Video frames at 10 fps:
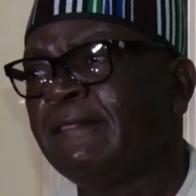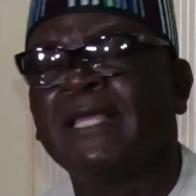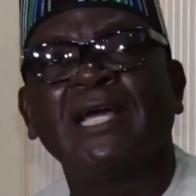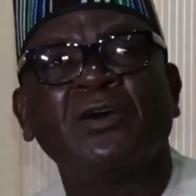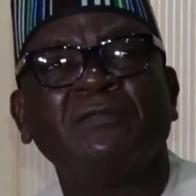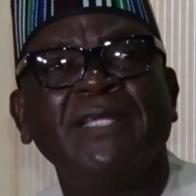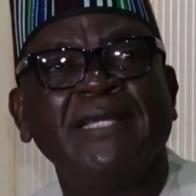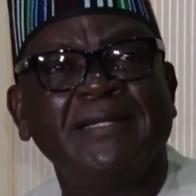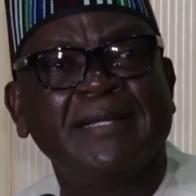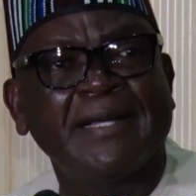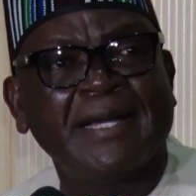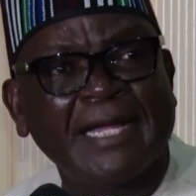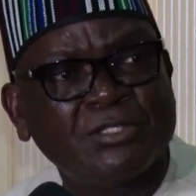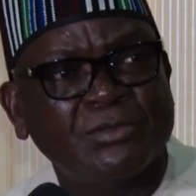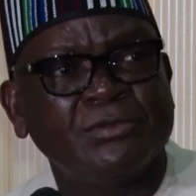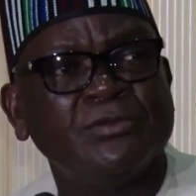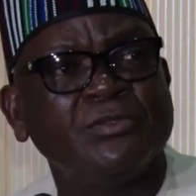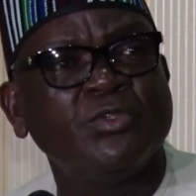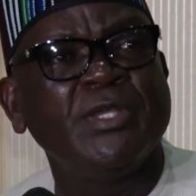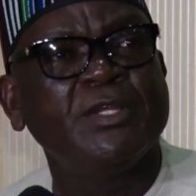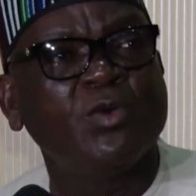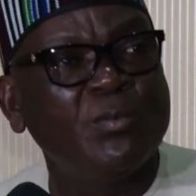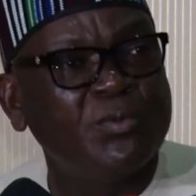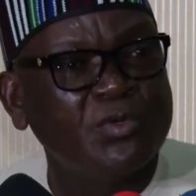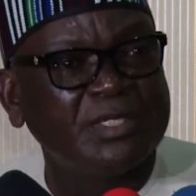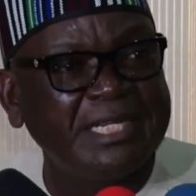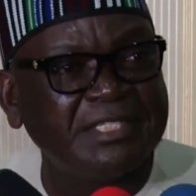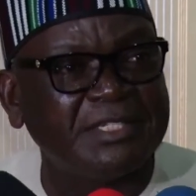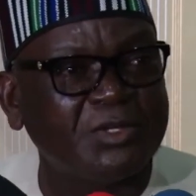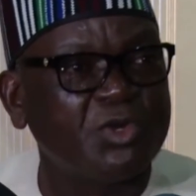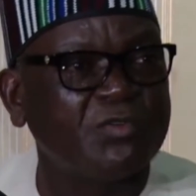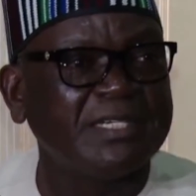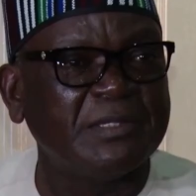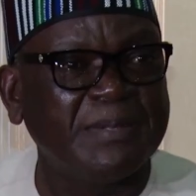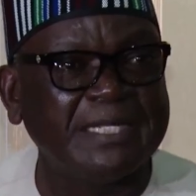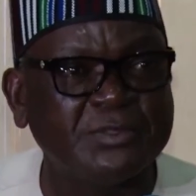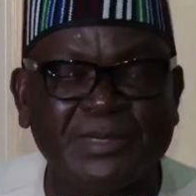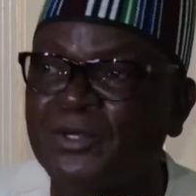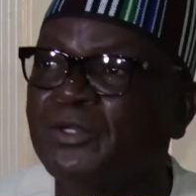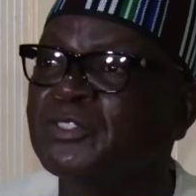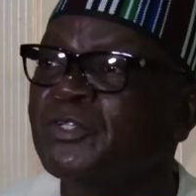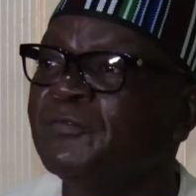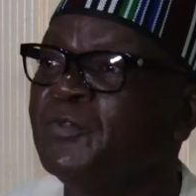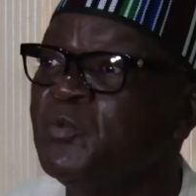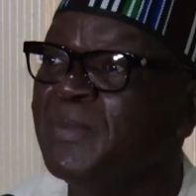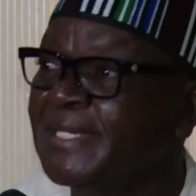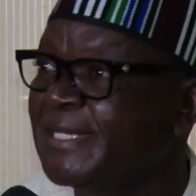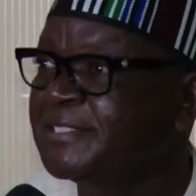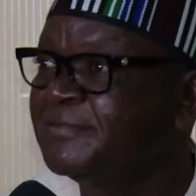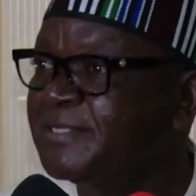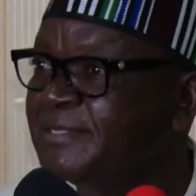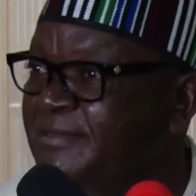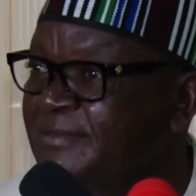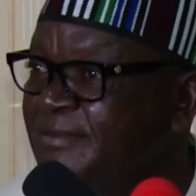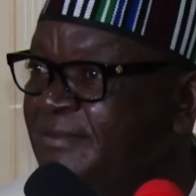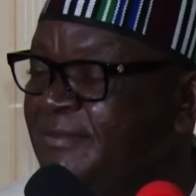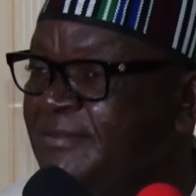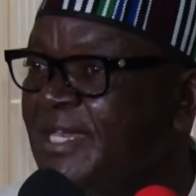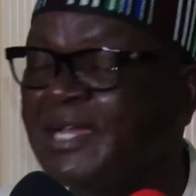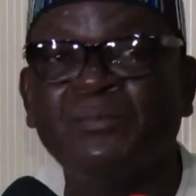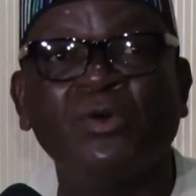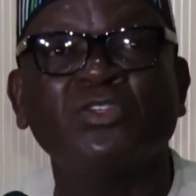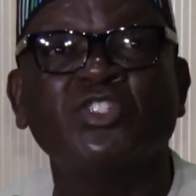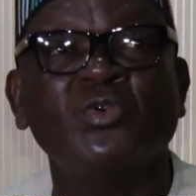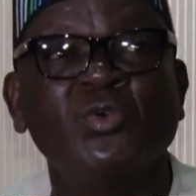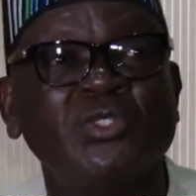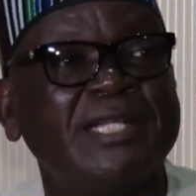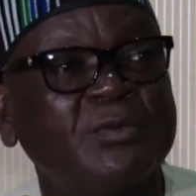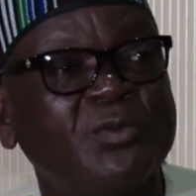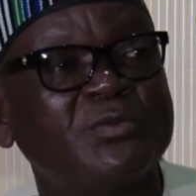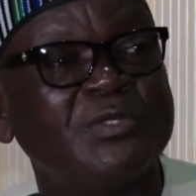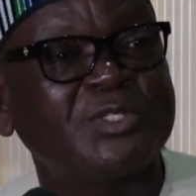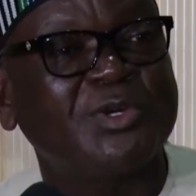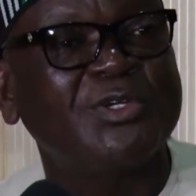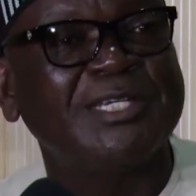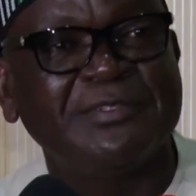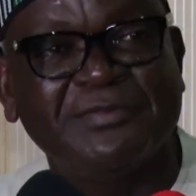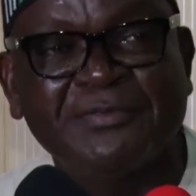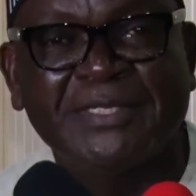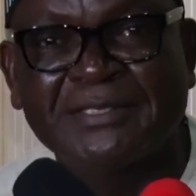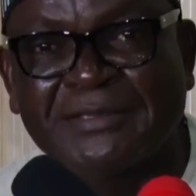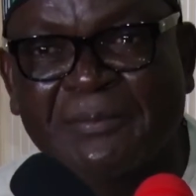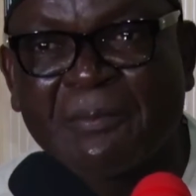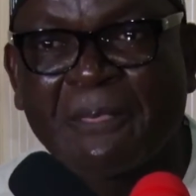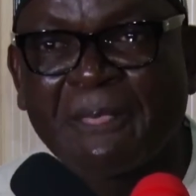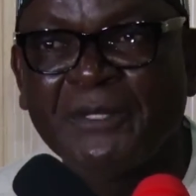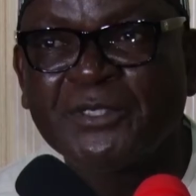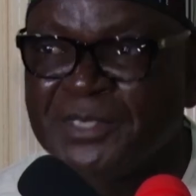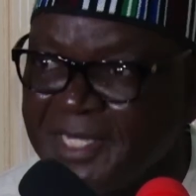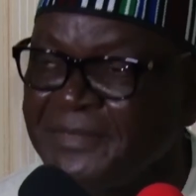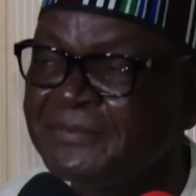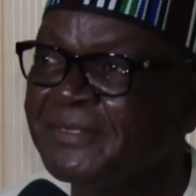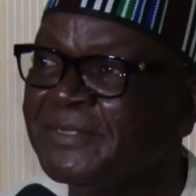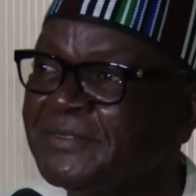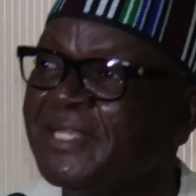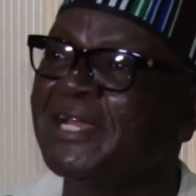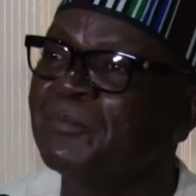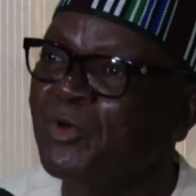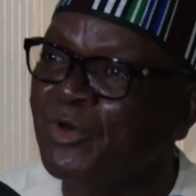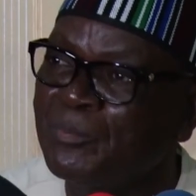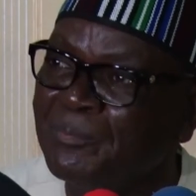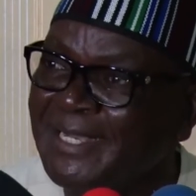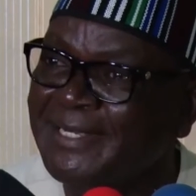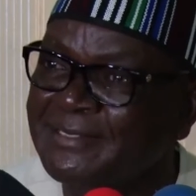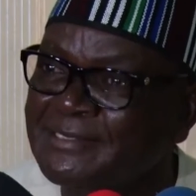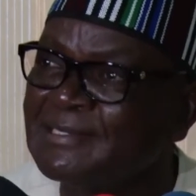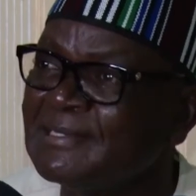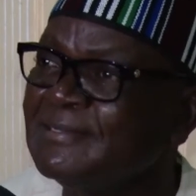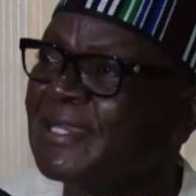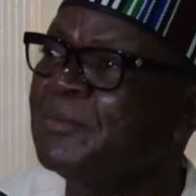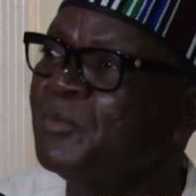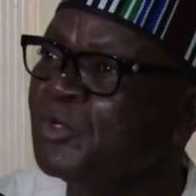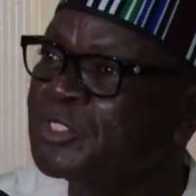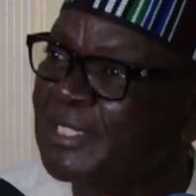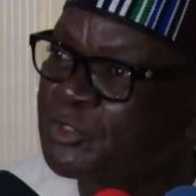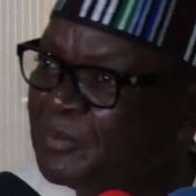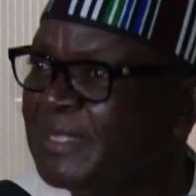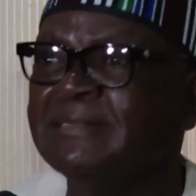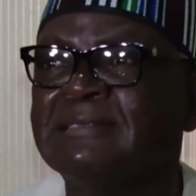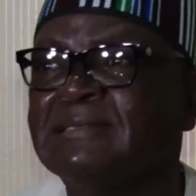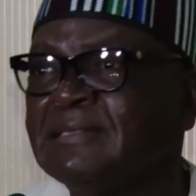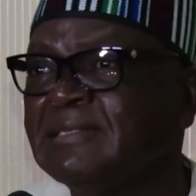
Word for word: care of the cattle doing open grazing all over the place because of human activities. There are more schools than what we saw in the 50s today. There are more markets, there are more settlements,